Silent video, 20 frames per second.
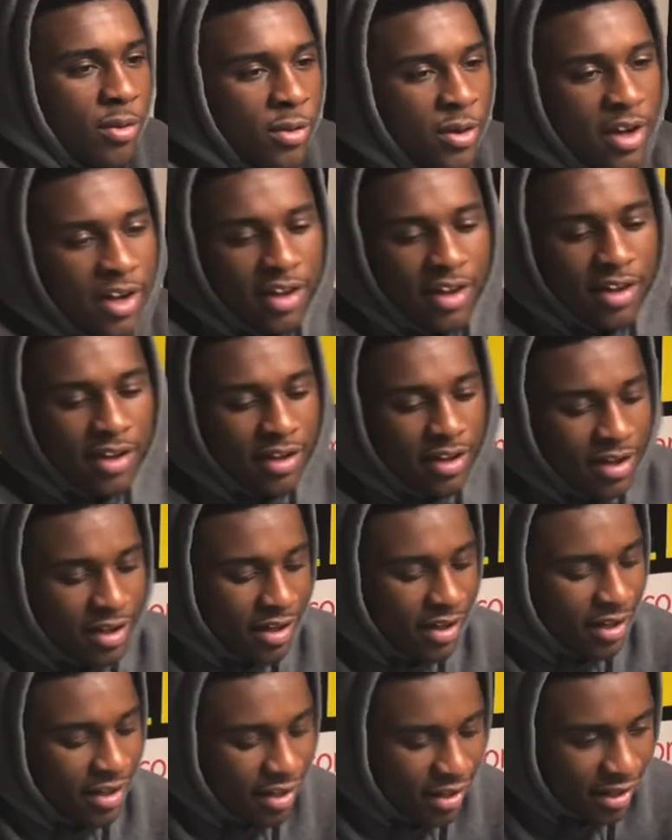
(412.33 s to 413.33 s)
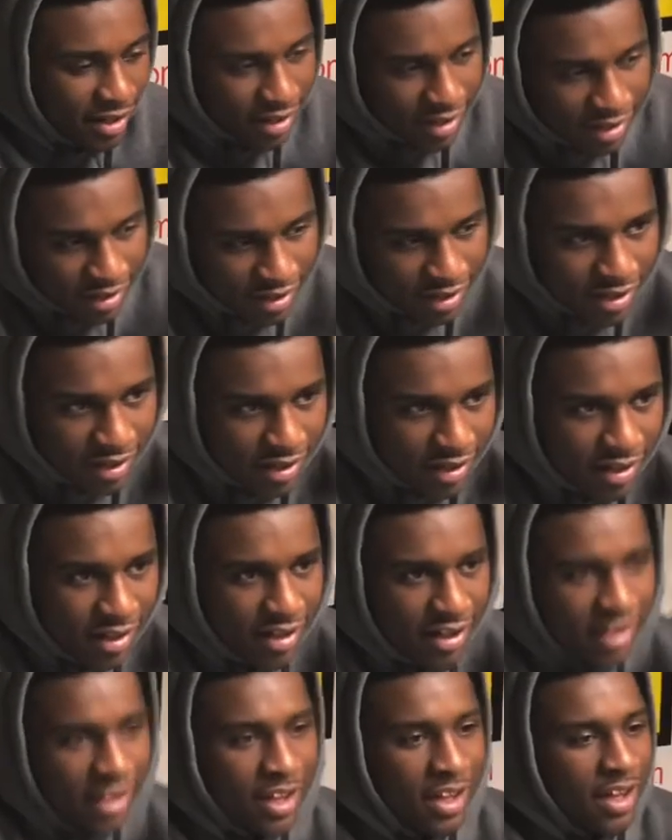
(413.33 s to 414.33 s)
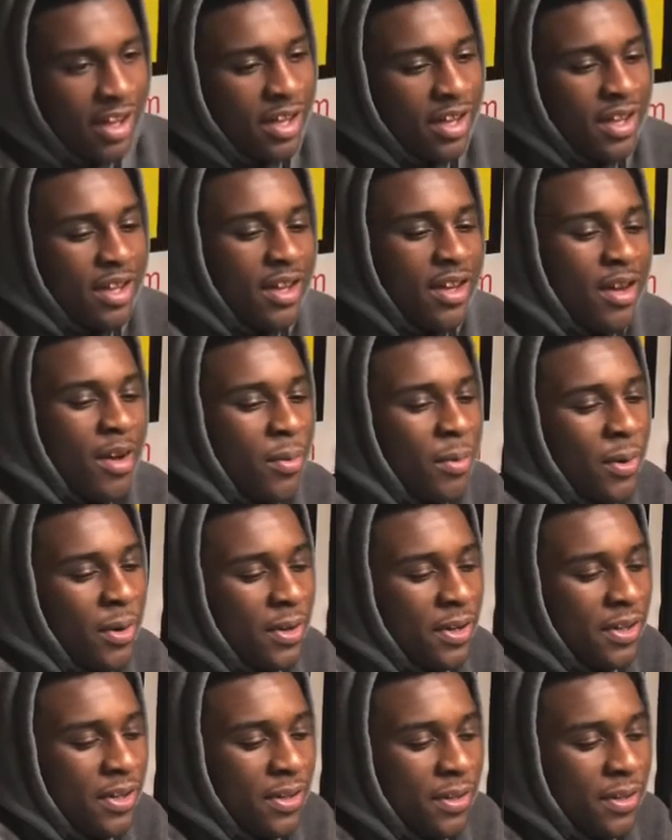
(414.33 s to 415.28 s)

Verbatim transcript: right. Just about twenty grand. Here you go. Yeah, I'm all here.